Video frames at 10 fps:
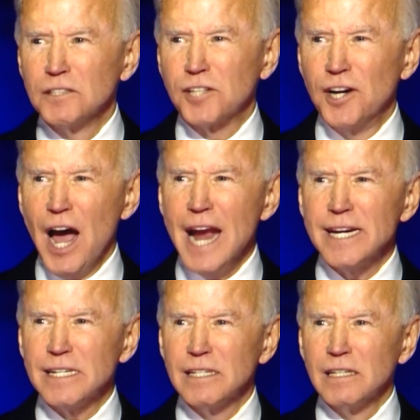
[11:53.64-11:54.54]
Tonight,
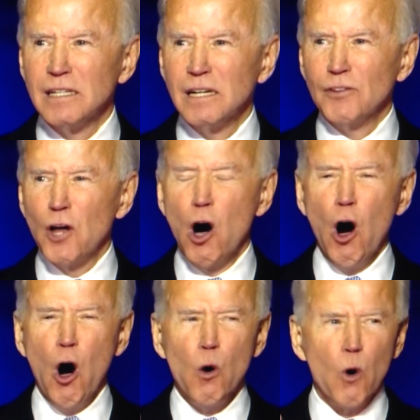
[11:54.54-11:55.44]
the
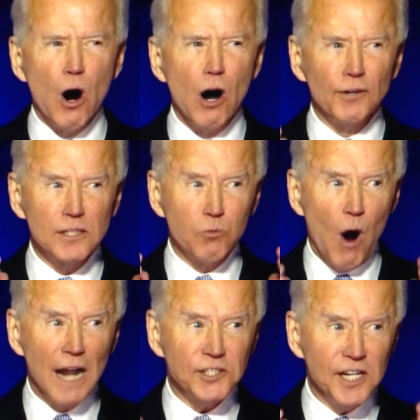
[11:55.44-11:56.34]
whole world is
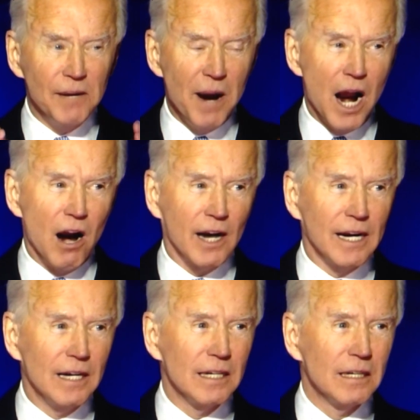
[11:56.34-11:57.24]
watching
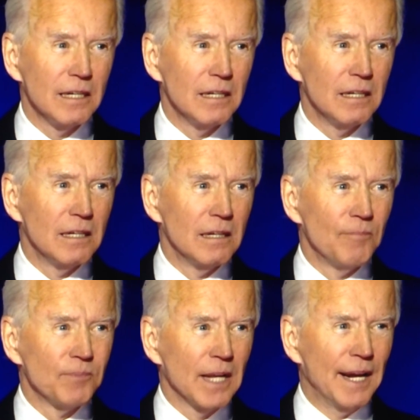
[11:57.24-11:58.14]
America.
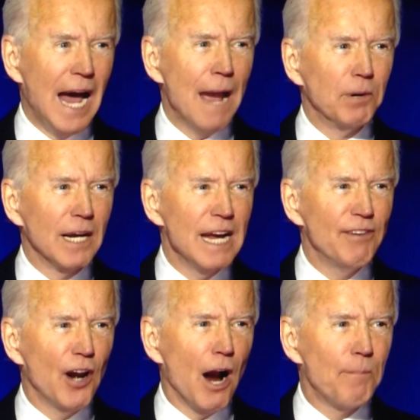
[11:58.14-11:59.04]
And I
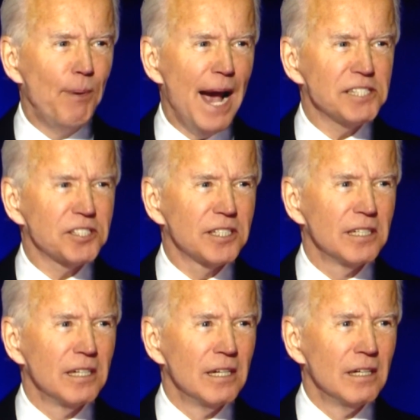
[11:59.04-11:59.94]
believe at our best,
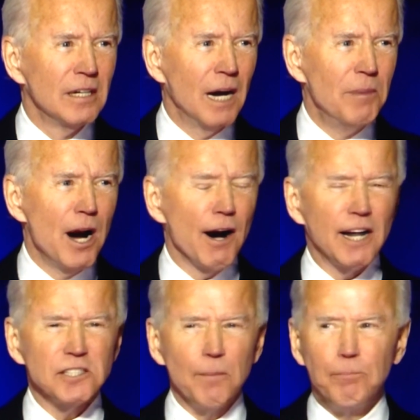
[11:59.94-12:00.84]

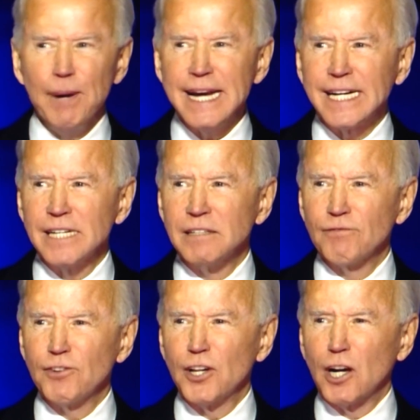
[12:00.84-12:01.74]
America is a beacon
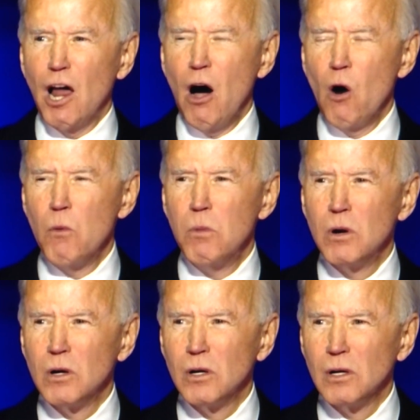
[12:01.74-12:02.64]
for the globe.
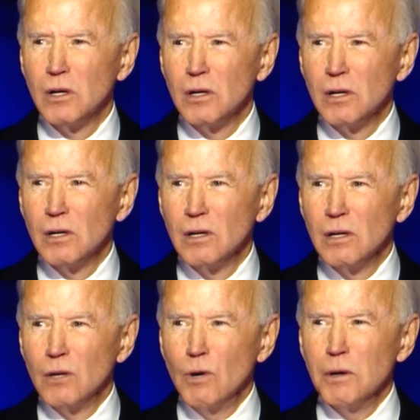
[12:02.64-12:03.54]

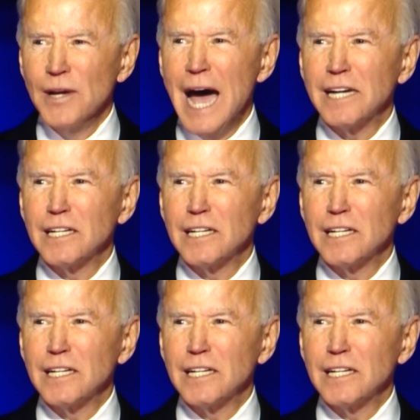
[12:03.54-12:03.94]
We will